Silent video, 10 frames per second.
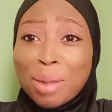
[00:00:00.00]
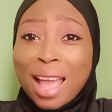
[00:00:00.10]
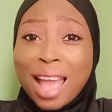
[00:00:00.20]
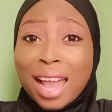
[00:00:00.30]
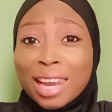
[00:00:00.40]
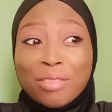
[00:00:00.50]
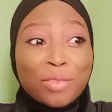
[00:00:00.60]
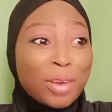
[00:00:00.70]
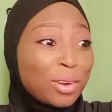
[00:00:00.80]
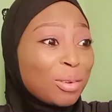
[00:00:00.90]
And every
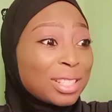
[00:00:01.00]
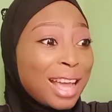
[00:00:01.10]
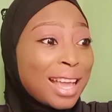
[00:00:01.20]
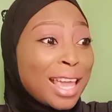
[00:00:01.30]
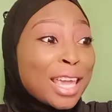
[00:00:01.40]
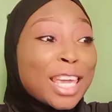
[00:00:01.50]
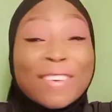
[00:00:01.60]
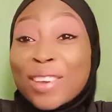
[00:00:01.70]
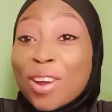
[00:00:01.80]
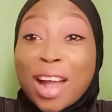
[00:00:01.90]
brand was like, if
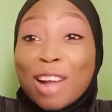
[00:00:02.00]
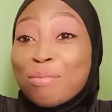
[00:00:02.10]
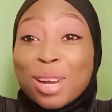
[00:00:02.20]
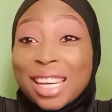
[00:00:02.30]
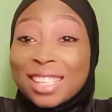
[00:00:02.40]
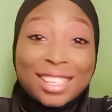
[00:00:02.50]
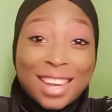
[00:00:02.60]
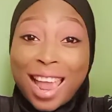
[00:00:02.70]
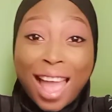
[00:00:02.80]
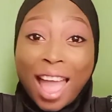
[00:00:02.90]
you don't have
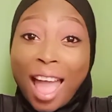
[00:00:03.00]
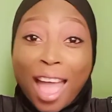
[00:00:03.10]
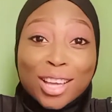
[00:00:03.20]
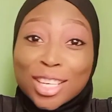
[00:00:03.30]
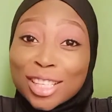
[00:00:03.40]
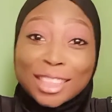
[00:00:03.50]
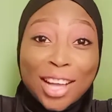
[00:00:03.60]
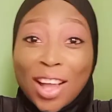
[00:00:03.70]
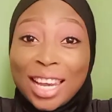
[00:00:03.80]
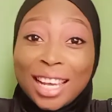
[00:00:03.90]
Bodacea, you're
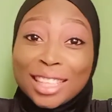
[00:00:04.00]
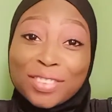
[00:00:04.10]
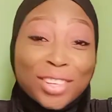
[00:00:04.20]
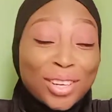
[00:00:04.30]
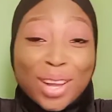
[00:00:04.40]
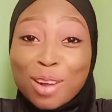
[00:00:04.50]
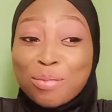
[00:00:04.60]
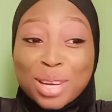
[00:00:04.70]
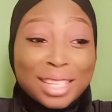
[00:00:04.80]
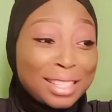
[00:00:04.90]
darling. If you don't have
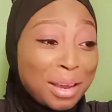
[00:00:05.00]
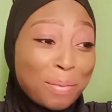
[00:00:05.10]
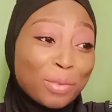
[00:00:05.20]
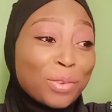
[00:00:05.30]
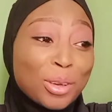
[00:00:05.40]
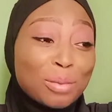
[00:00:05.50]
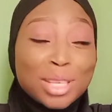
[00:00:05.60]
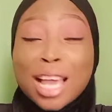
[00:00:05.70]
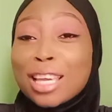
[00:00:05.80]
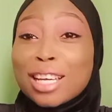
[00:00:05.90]
Bodacea perfumes,
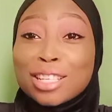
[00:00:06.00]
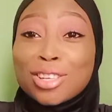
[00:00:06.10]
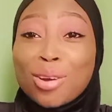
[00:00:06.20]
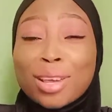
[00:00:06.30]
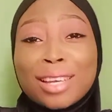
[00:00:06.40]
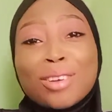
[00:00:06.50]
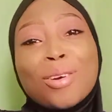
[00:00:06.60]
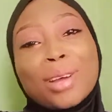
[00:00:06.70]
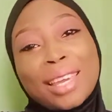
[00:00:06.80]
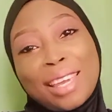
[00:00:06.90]
you're joking.
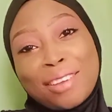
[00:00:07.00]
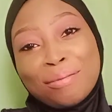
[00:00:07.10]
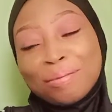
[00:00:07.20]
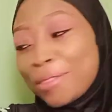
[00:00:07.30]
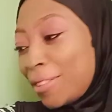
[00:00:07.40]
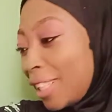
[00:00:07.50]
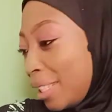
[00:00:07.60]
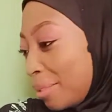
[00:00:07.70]
Okay, fine.